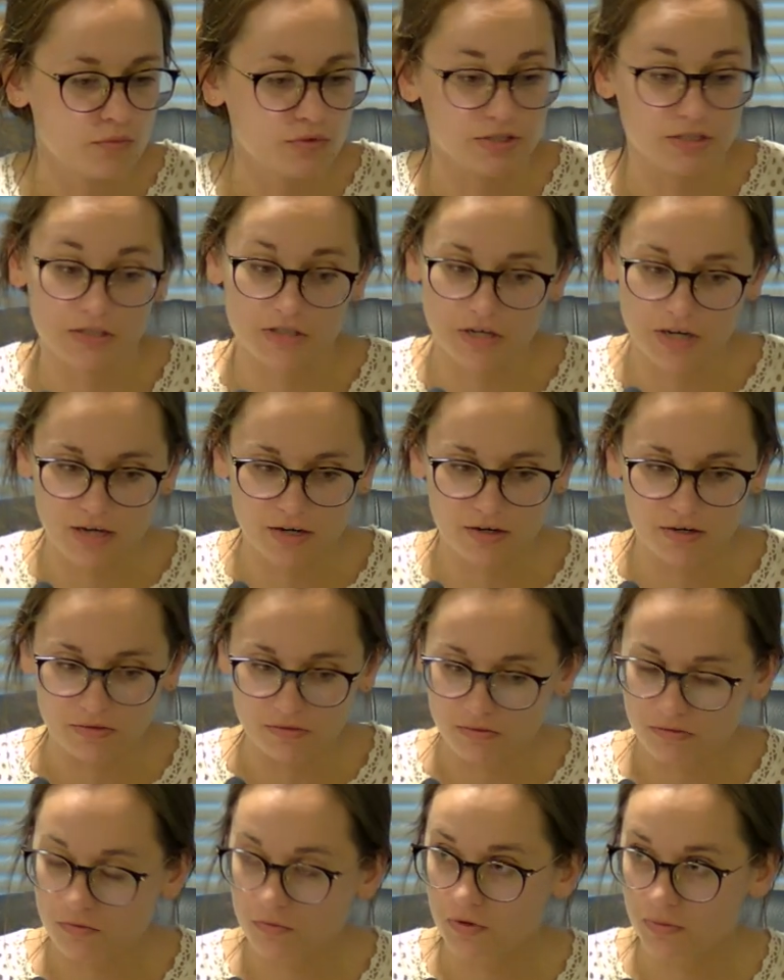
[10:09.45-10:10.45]
We did not.
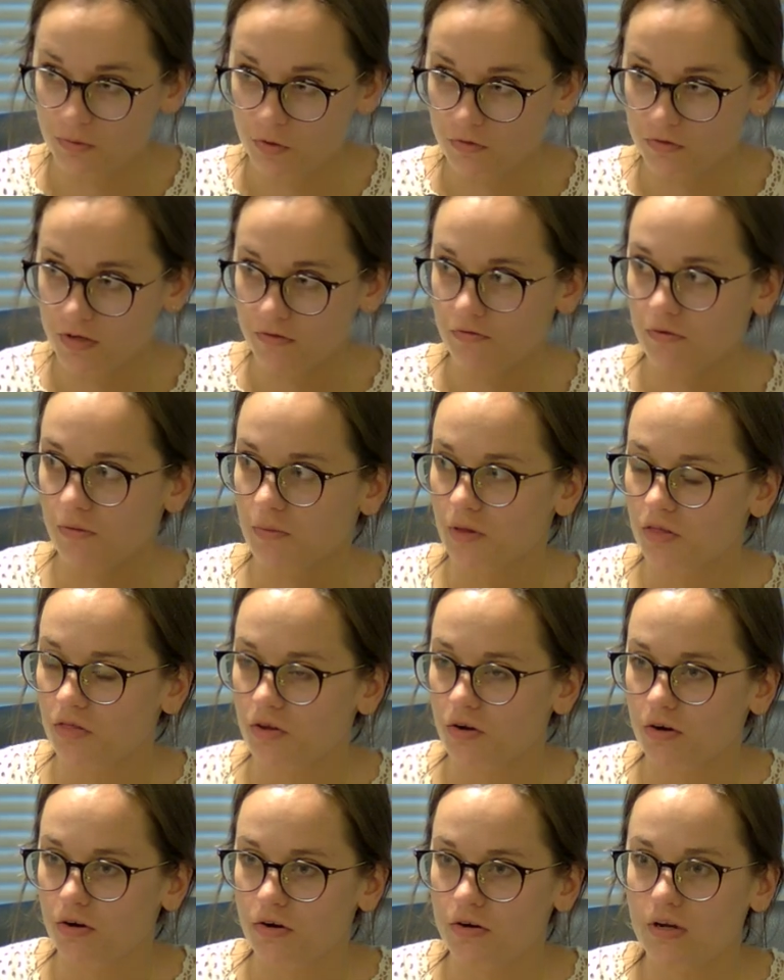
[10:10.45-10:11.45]
We moved it from the
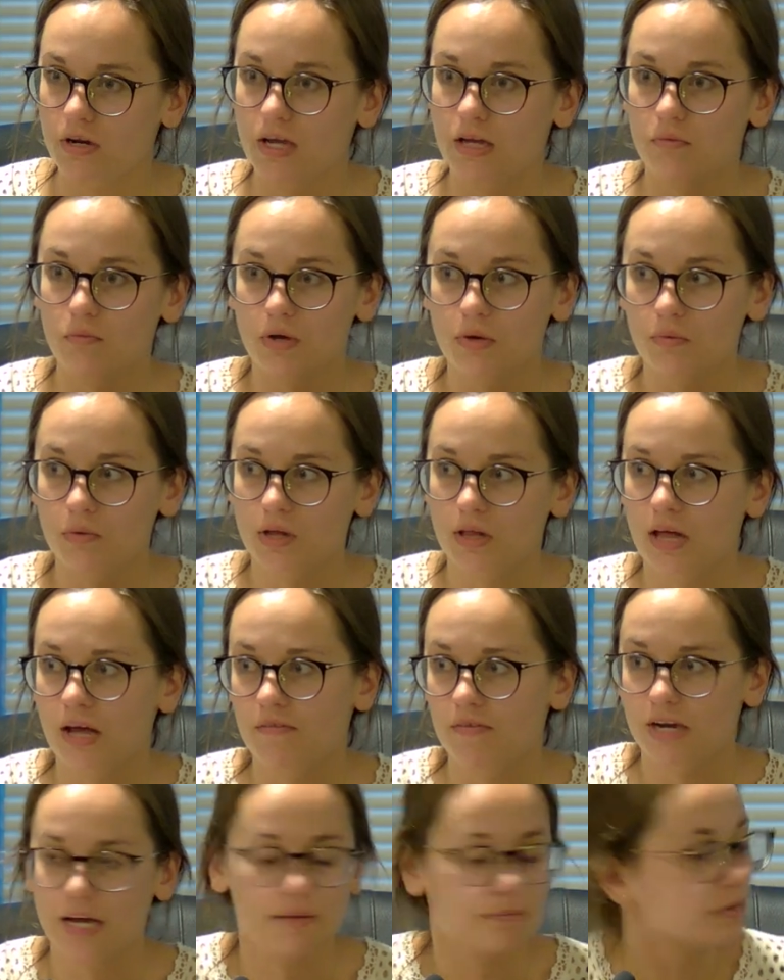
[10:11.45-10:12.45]
3rd, and we will
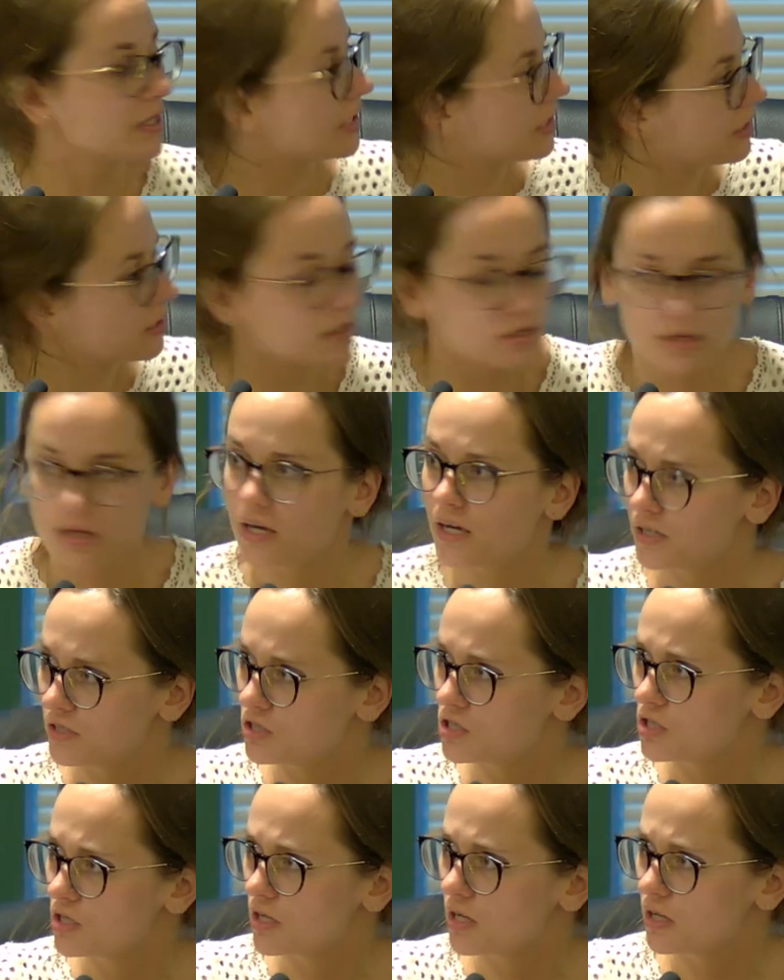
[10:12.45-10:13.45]
have an
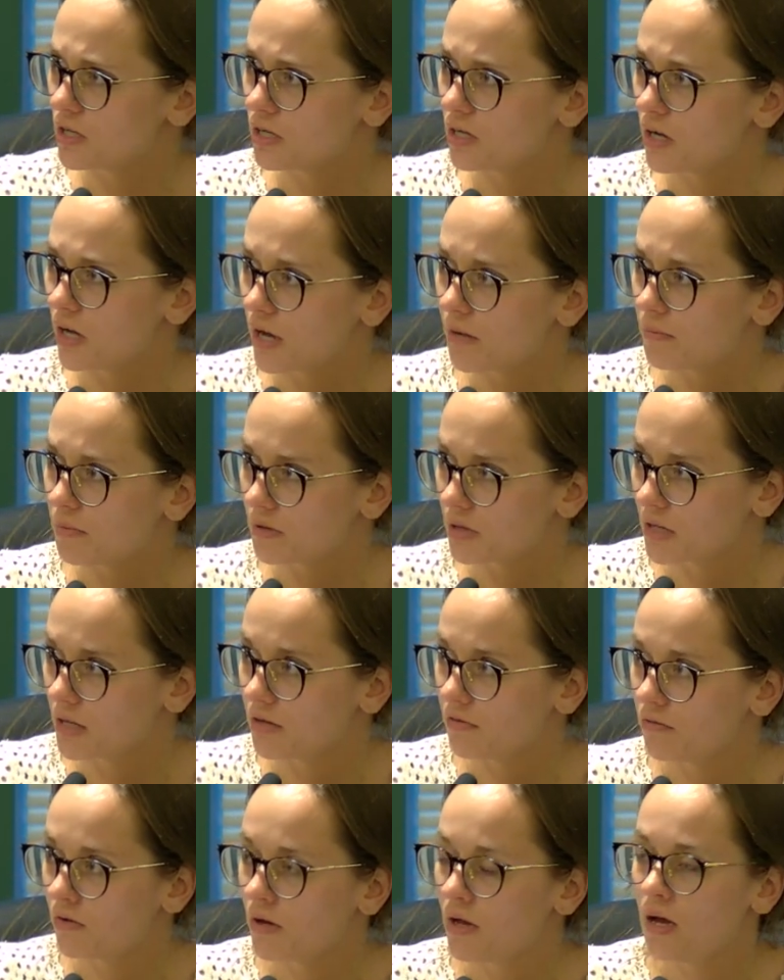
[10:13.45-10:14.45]
application, I
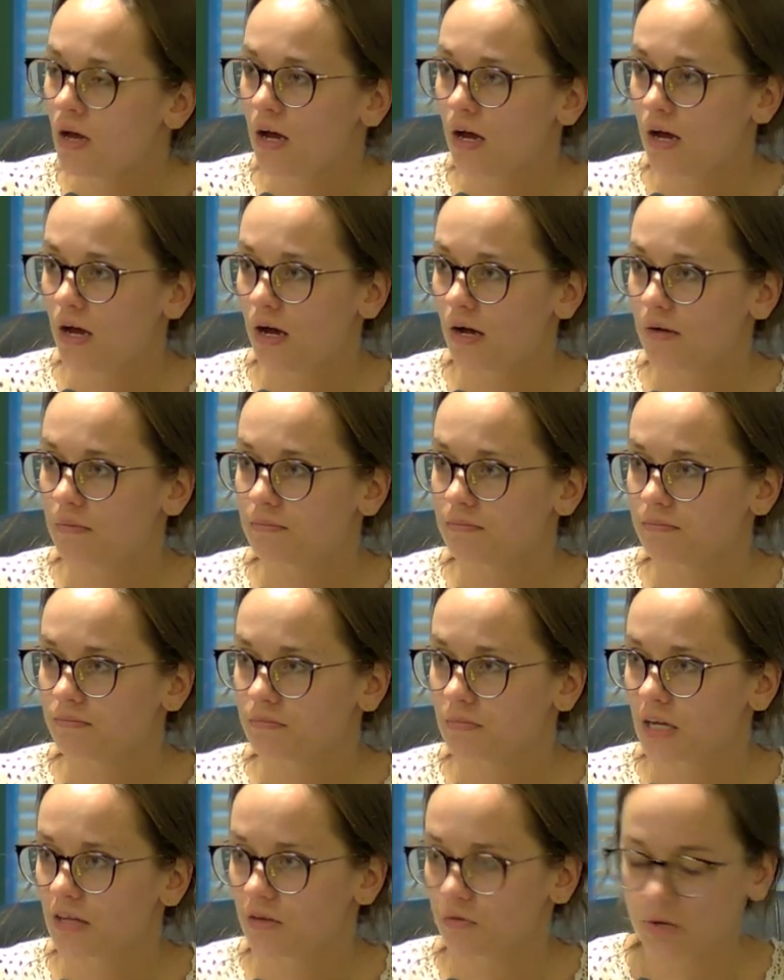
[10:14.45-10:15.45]
believe. I
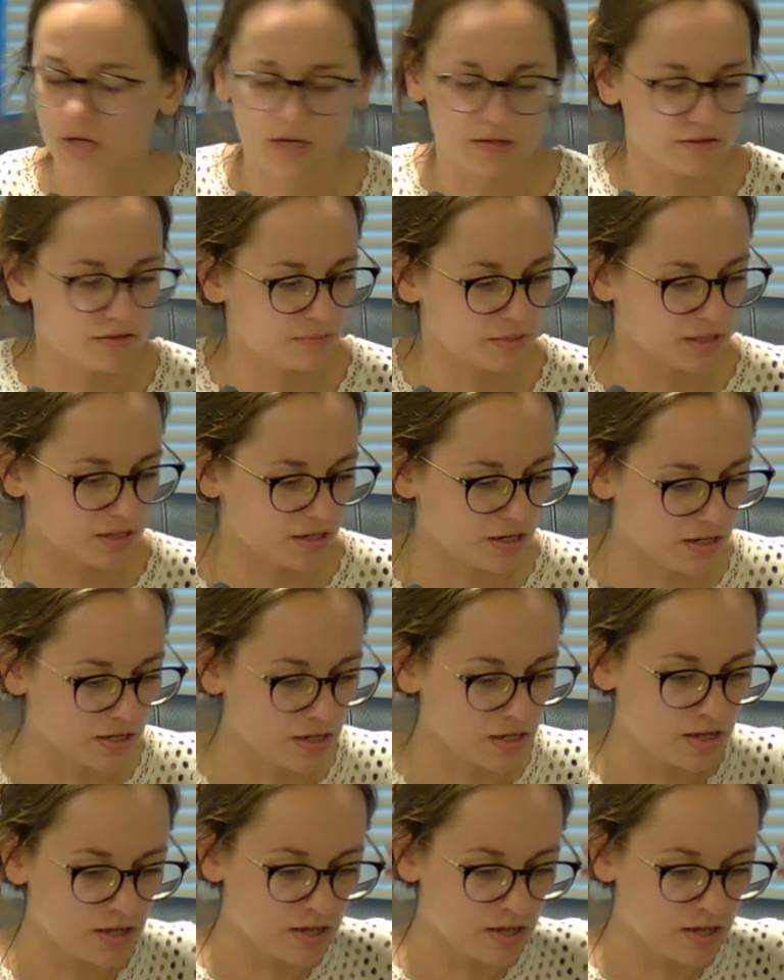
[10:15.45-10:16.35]
think we got something today.